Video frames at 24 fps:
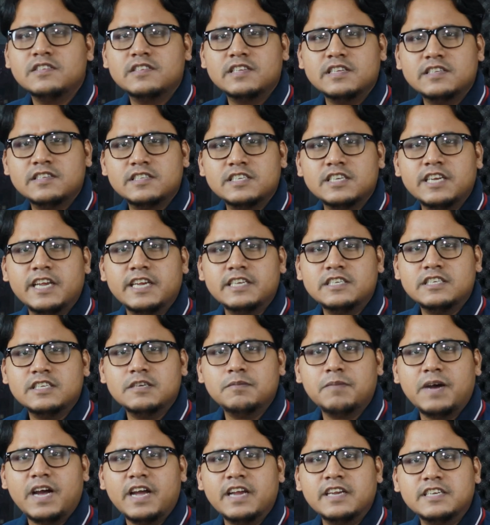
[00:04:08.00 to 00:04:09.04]
is 1680
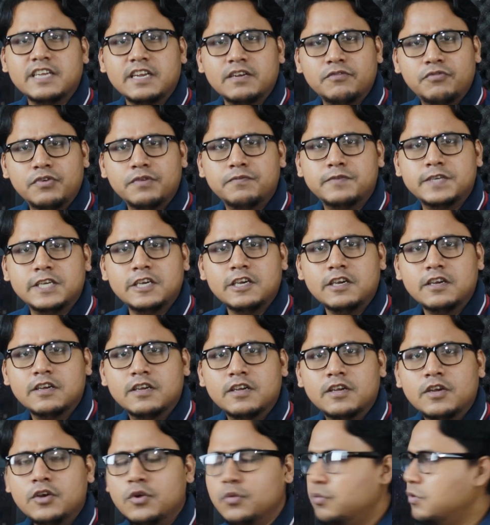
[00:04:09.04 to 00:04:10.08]
by 1050
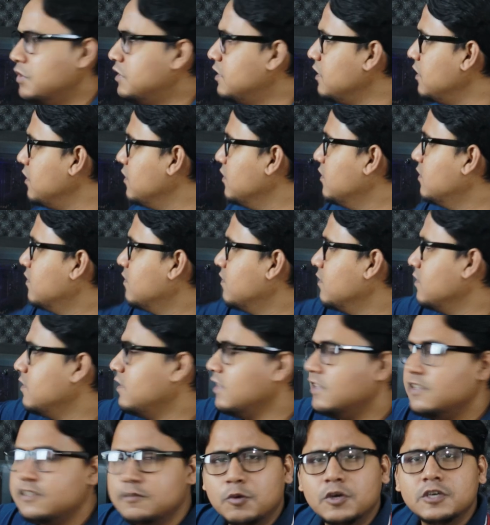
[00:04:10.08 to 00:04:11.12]
which is
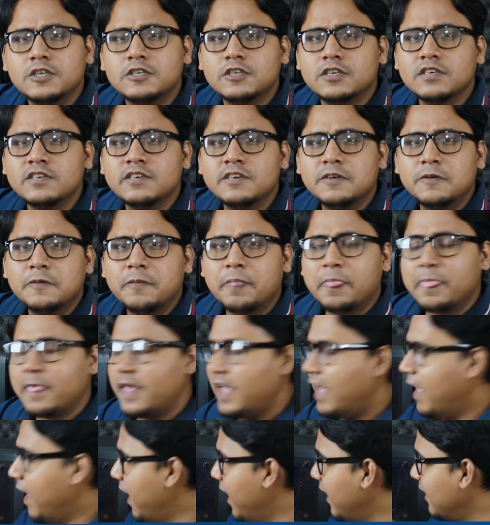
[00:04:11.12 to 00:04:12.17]
this monitor
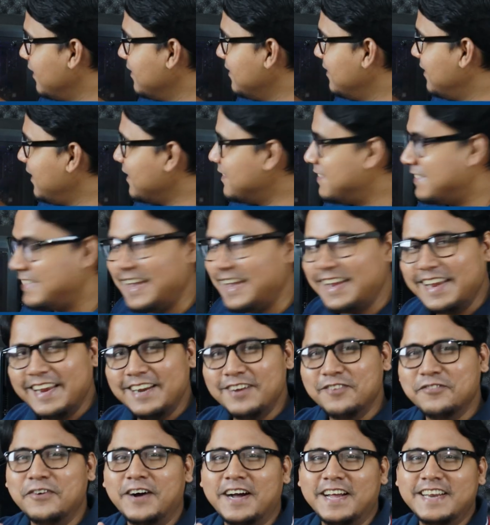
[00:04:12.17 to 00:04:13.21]
and the
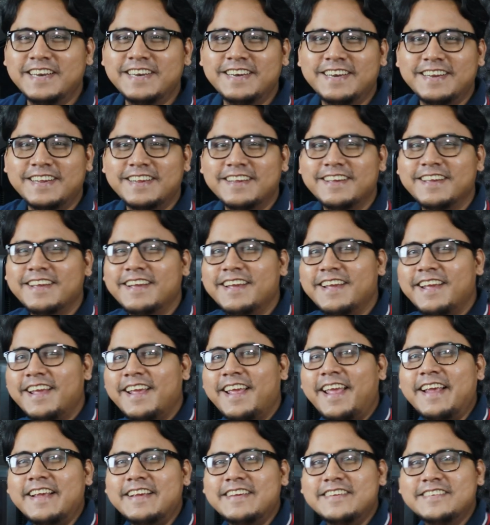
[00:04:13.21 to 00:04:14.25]
second one
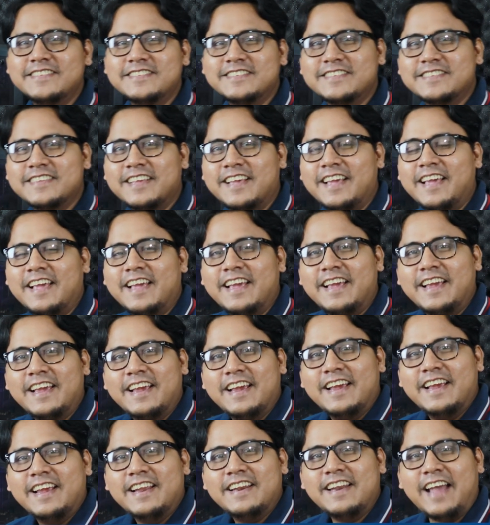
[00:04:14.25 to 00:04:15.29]
is
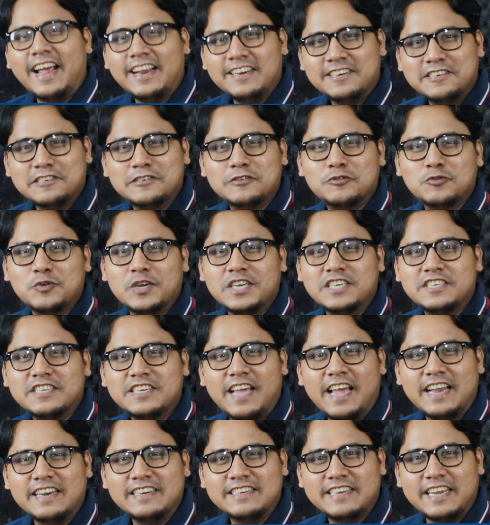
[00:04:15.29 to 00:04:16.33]

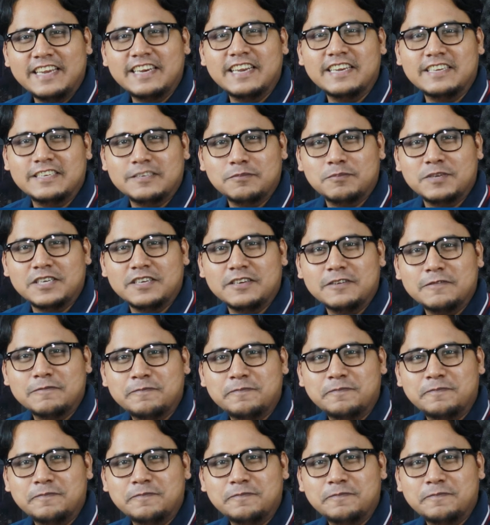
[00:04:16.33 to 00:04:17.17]
1920 and 1080p.